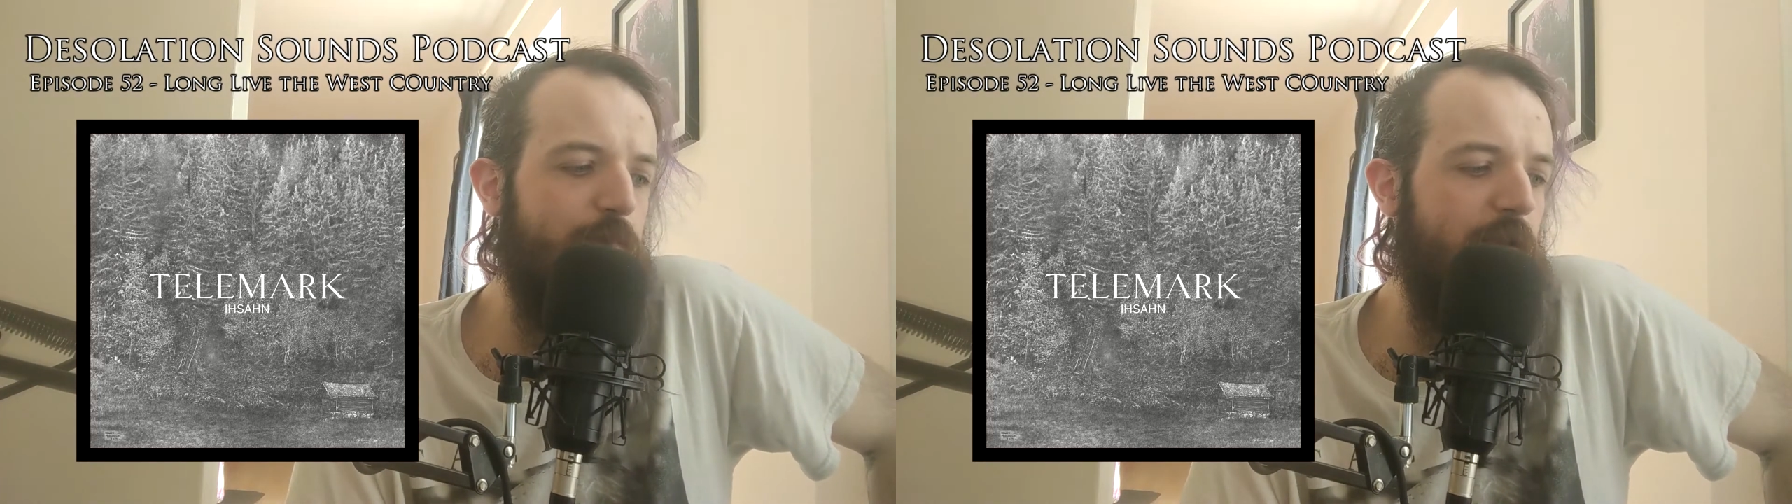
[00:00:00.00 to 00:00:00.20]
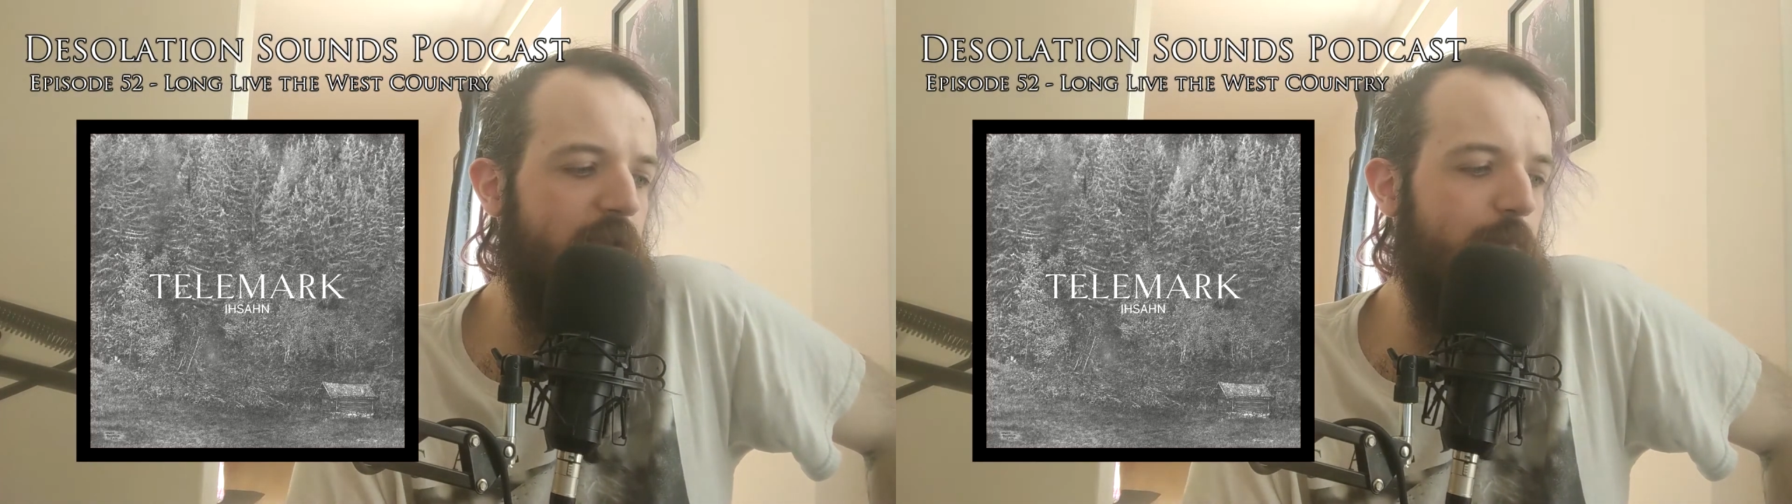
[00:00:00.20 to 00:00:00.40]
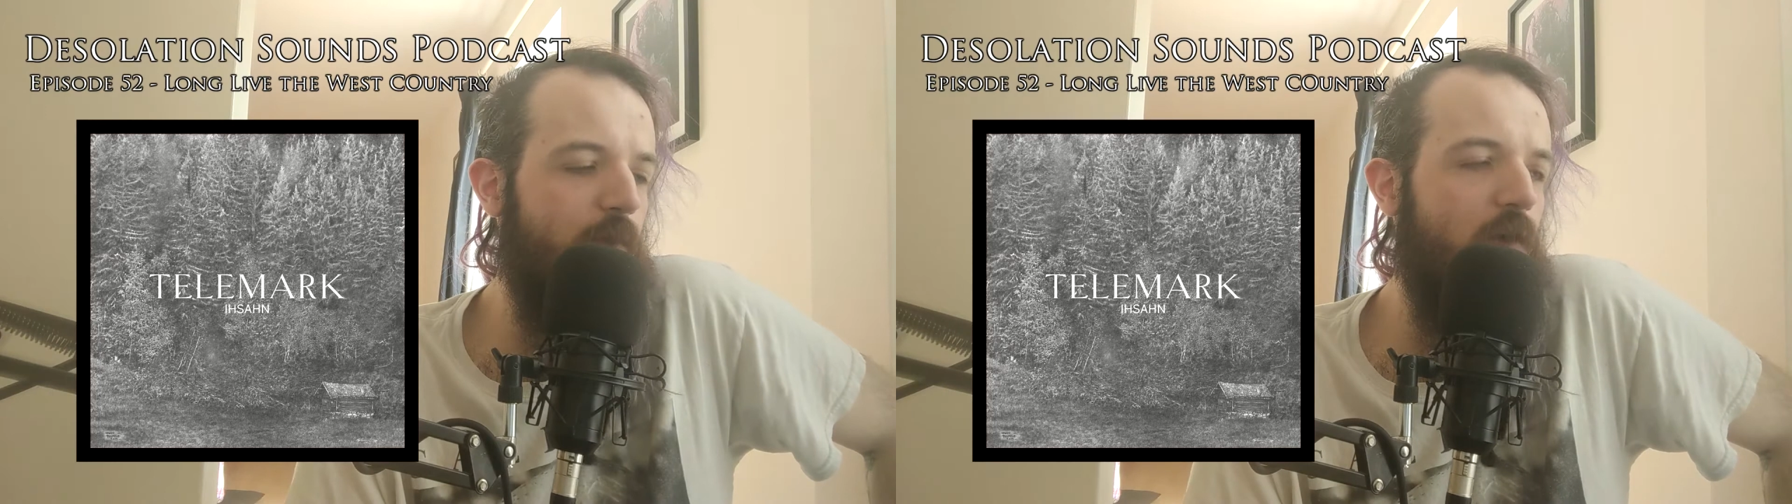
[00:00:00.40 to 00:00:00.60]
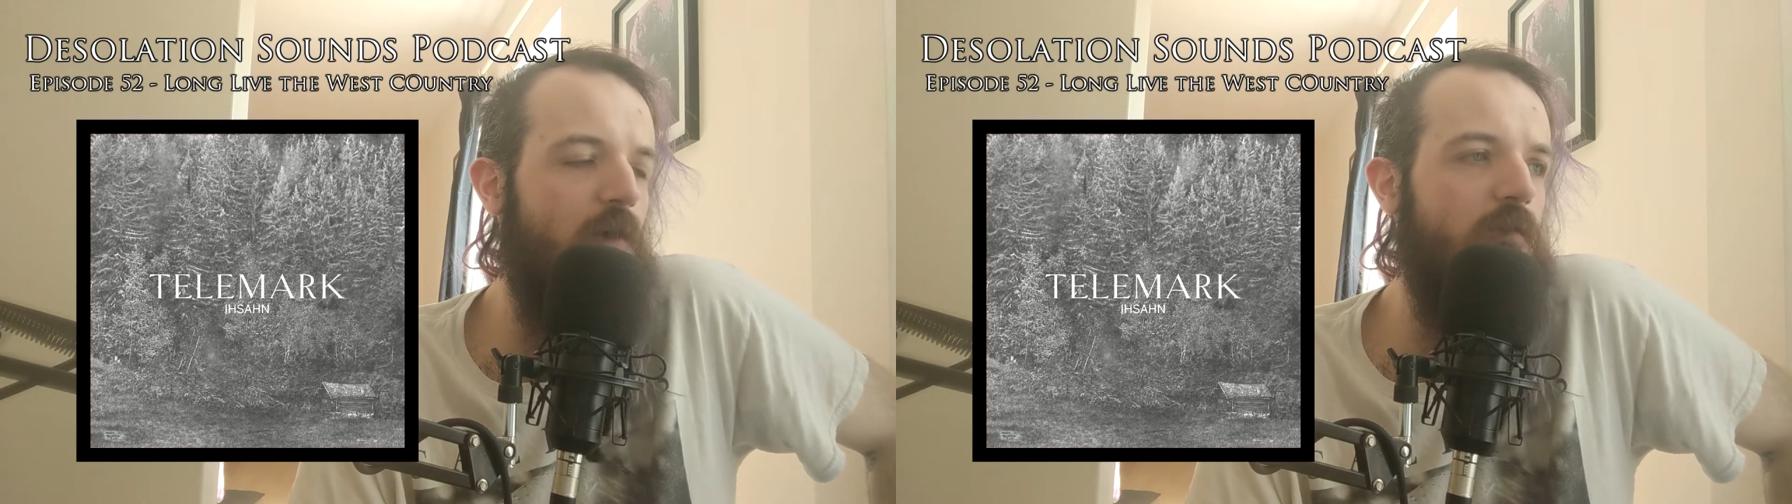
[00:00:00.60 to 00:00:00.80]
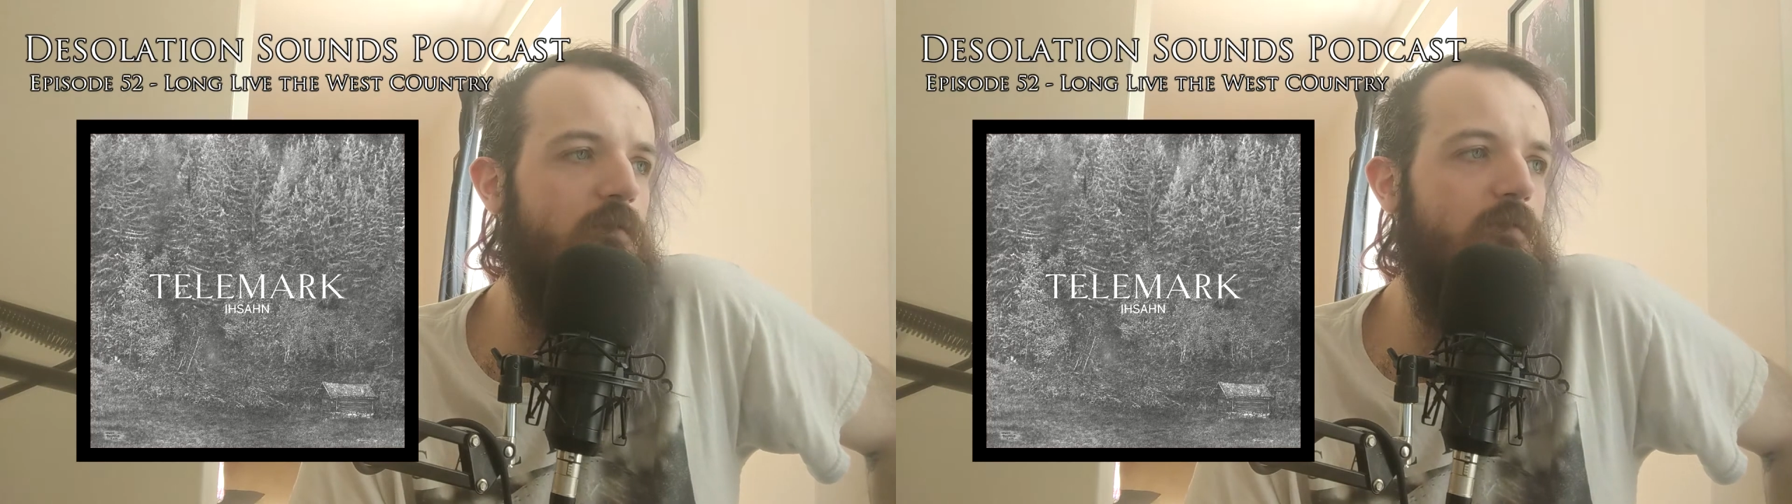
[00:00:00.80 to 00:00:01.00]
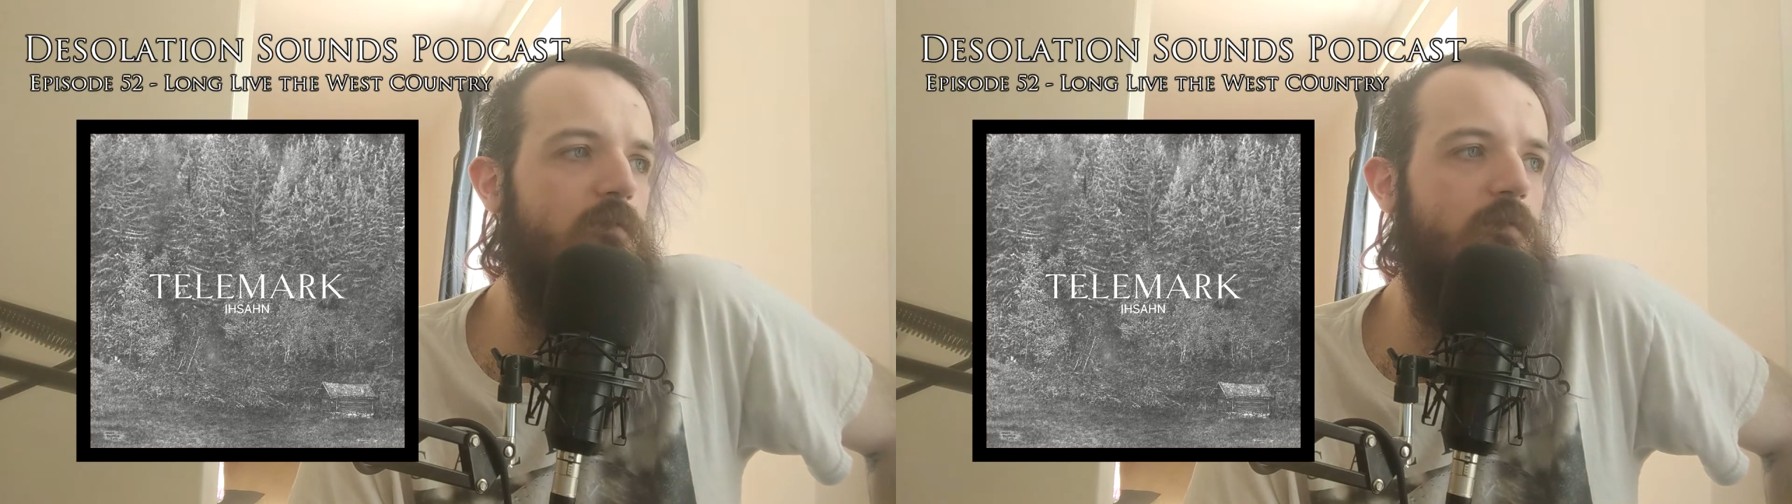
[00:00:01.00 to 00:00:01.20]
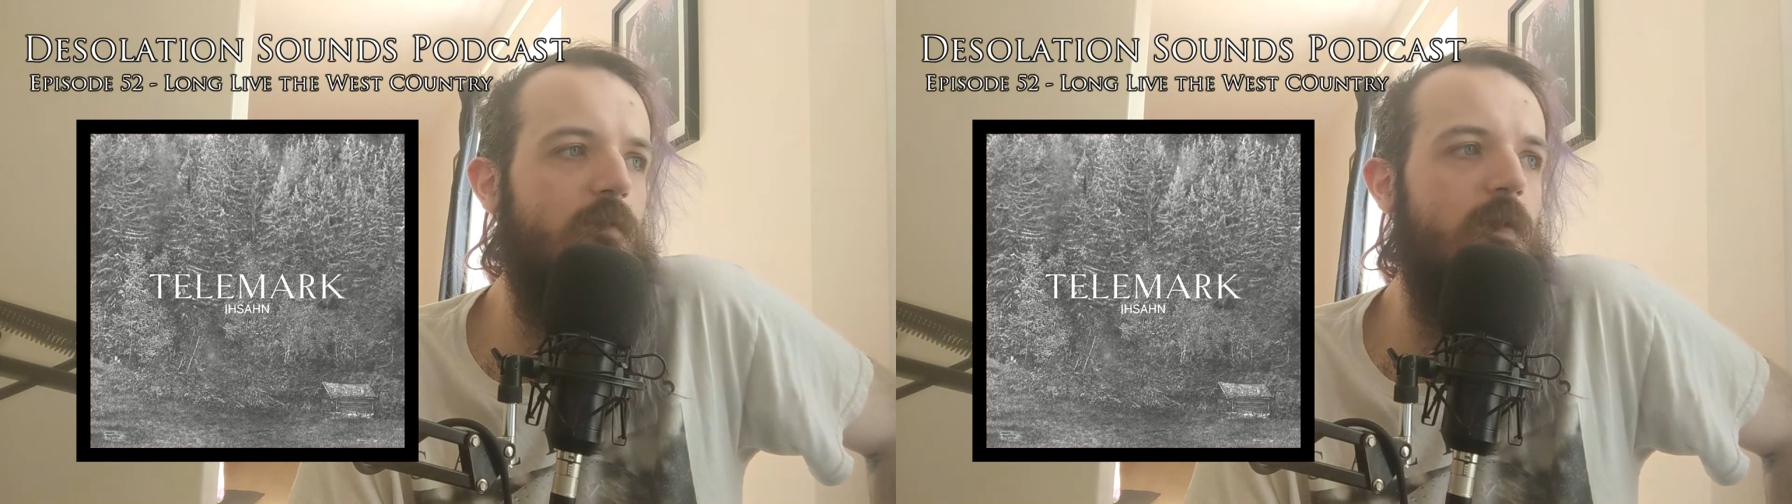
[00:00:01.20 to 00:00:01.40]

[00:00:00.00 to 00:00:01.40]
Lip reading: picked up on